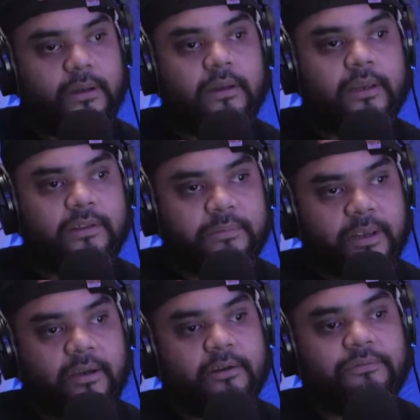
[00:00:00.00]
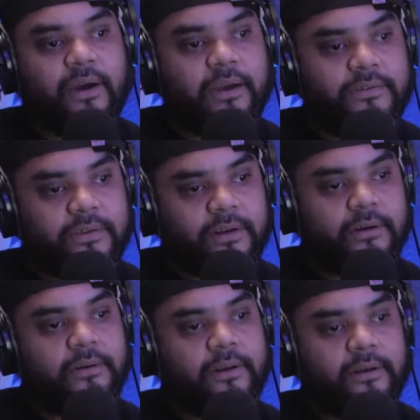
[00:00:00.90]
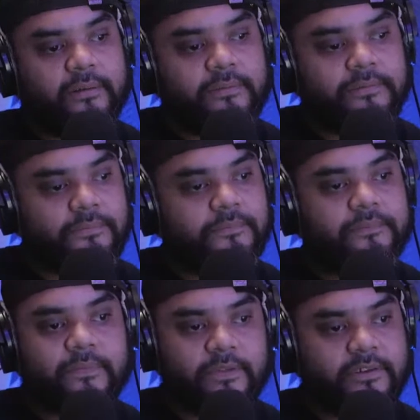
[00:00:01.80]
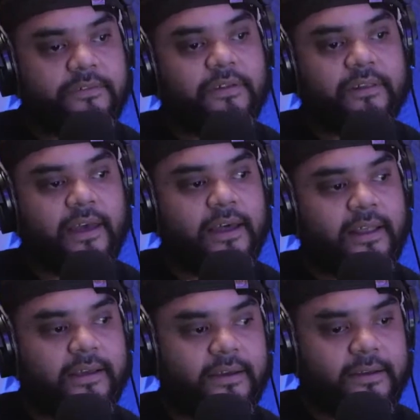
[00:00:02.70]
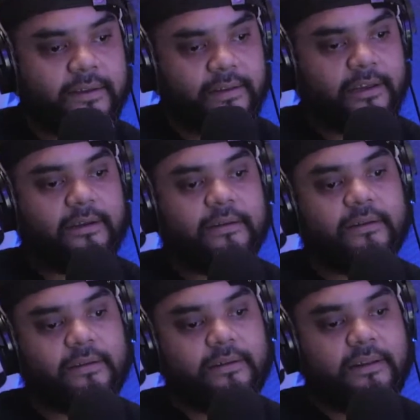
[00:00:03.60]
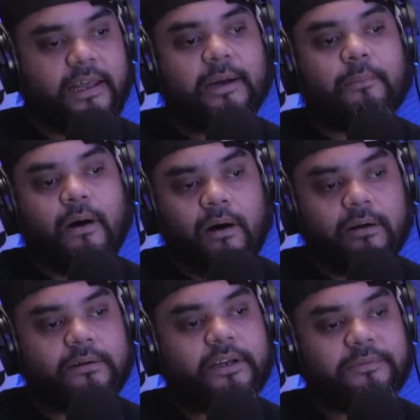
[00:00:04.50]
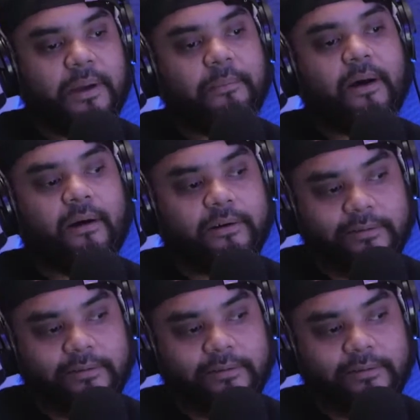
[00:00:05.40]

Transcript: Gives me good advice, and stuff like that. Like a bong. He's my bong.